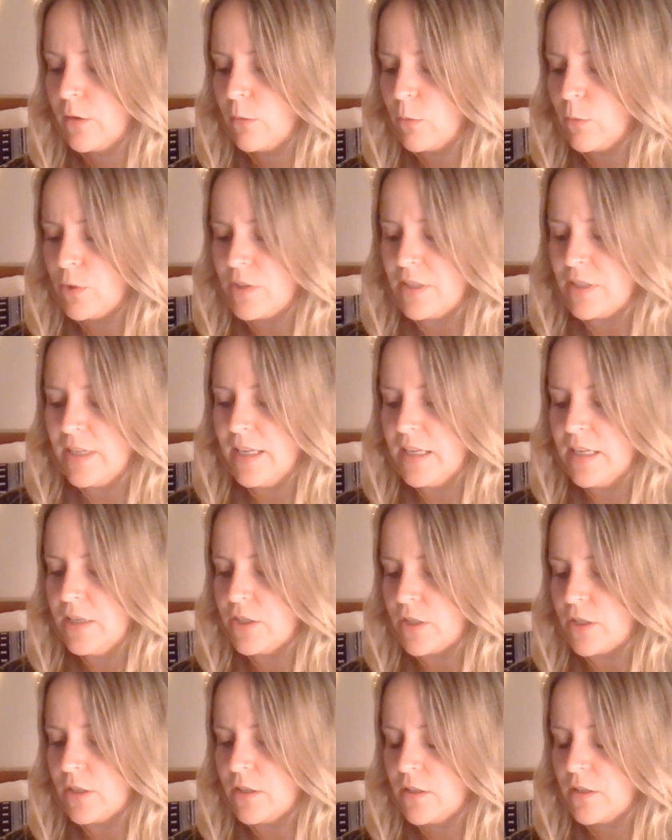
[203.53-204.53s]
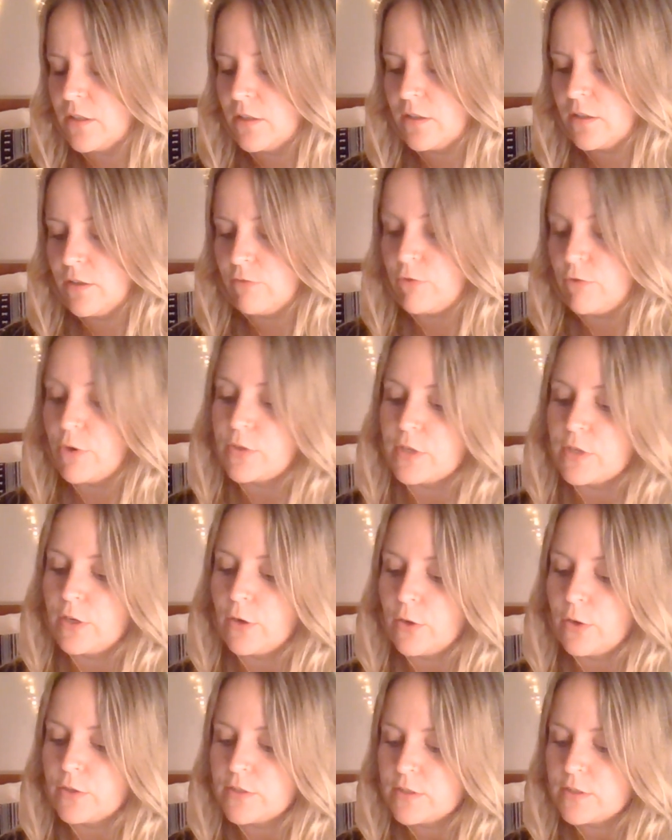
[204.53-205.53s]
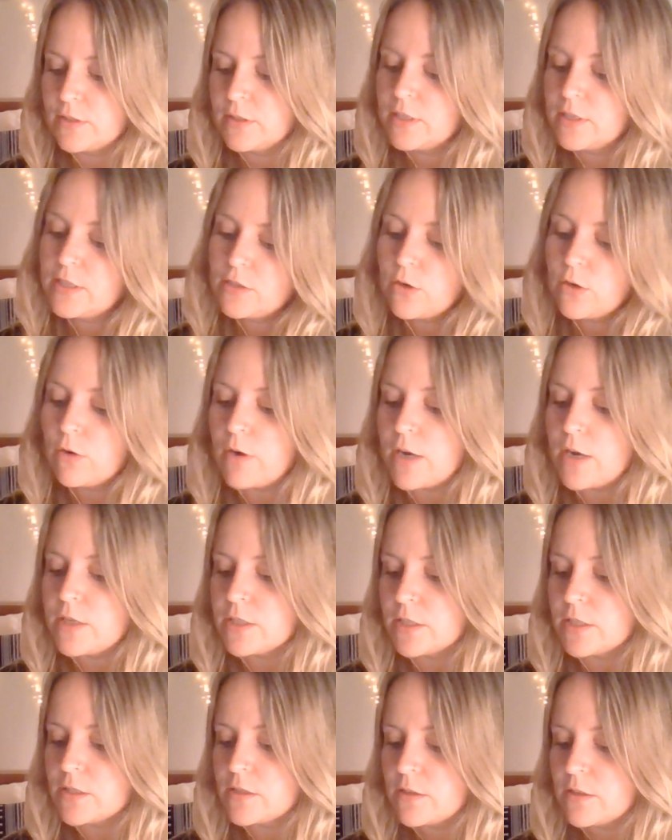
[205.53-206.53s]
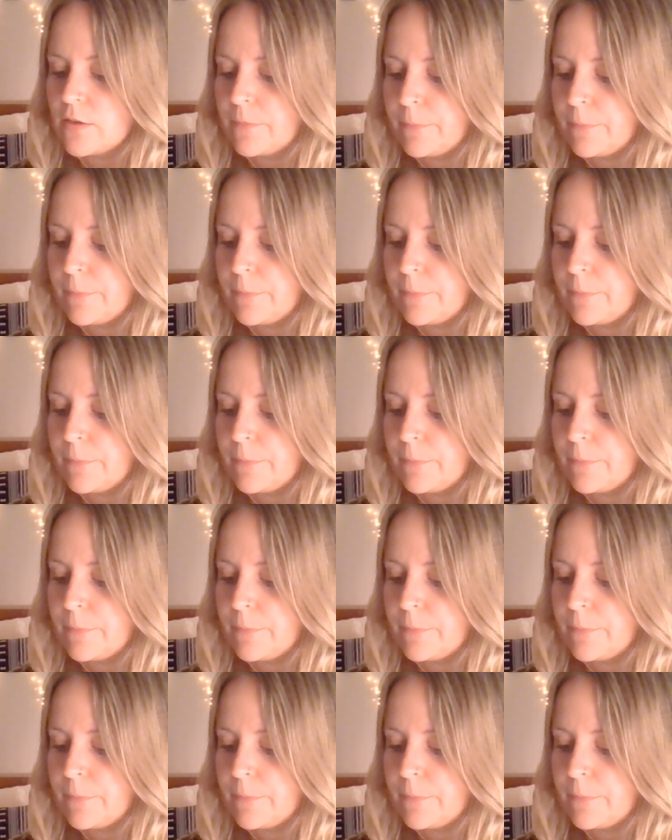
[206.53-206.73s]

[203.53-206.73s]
"Wasn't he injured?" Rosa nods. "He's on crutches."